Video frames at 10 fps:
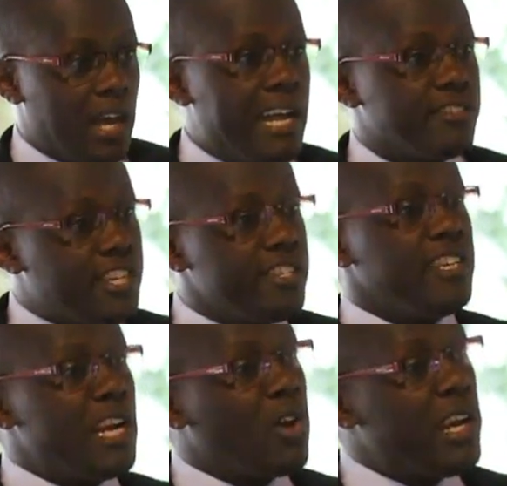and sit in
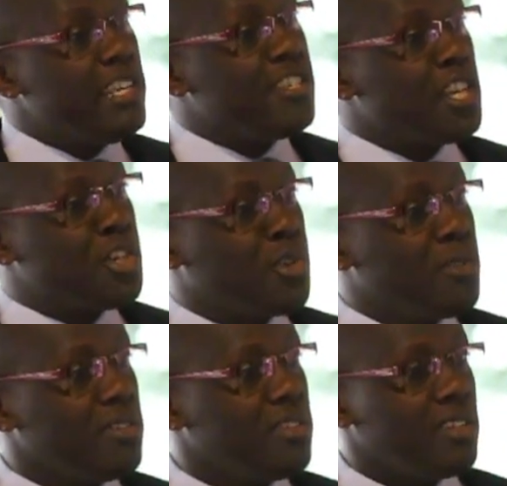an
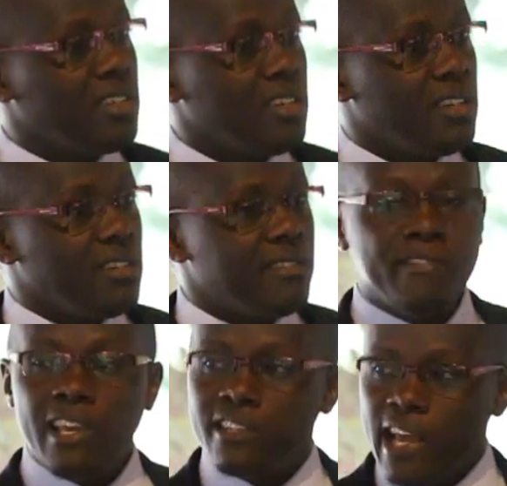organization that
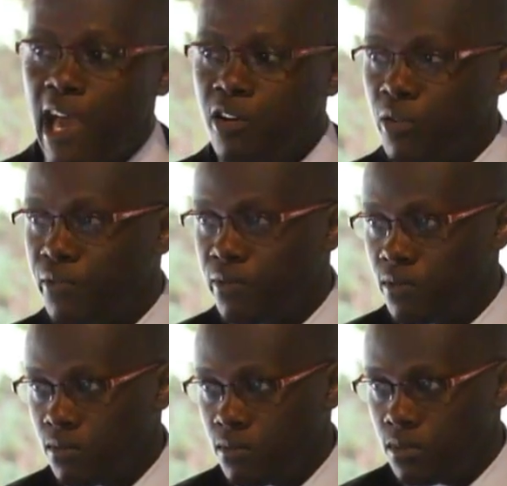they are tired of.
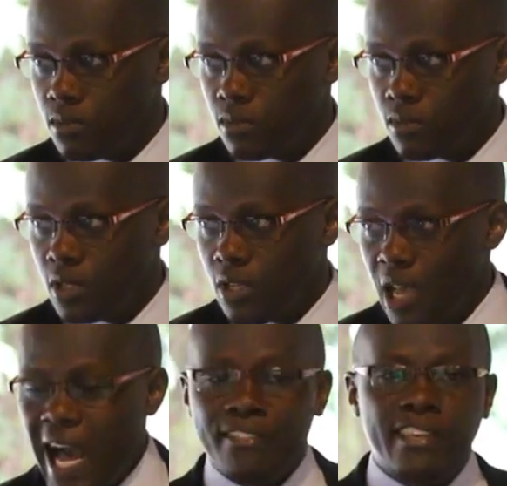
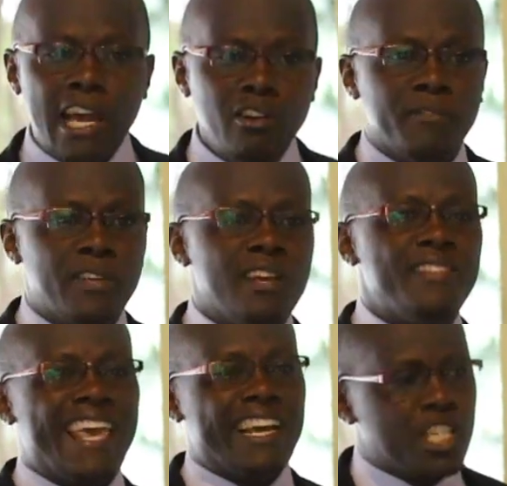At the end of the day,
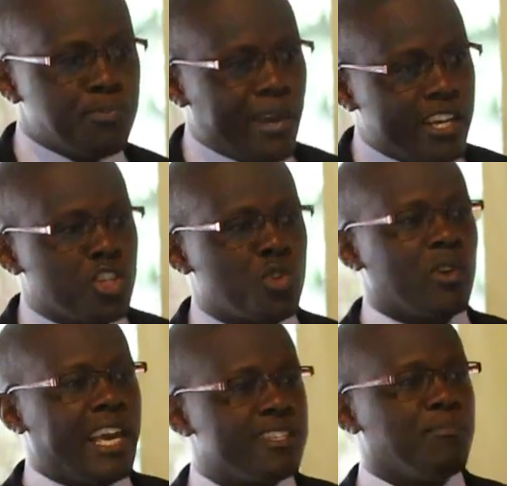they expect to
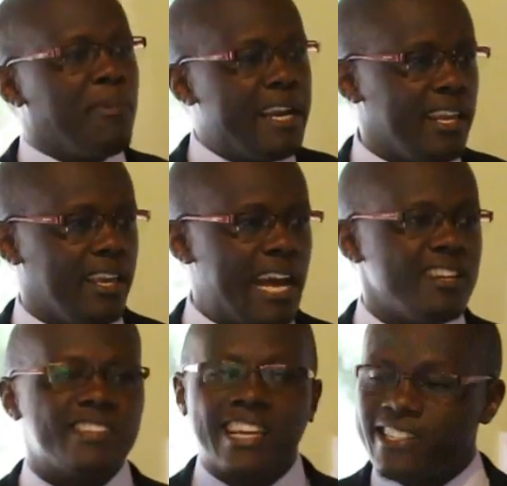get money
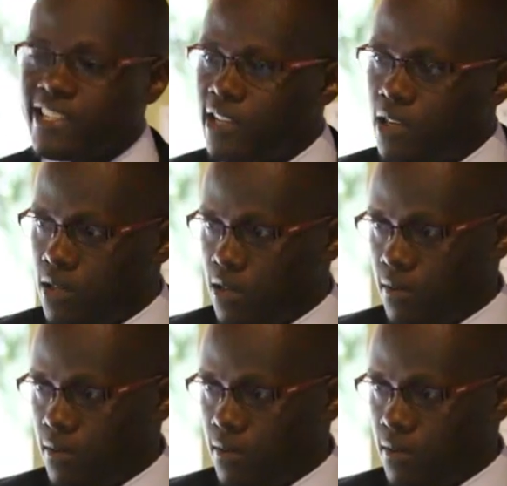and succeed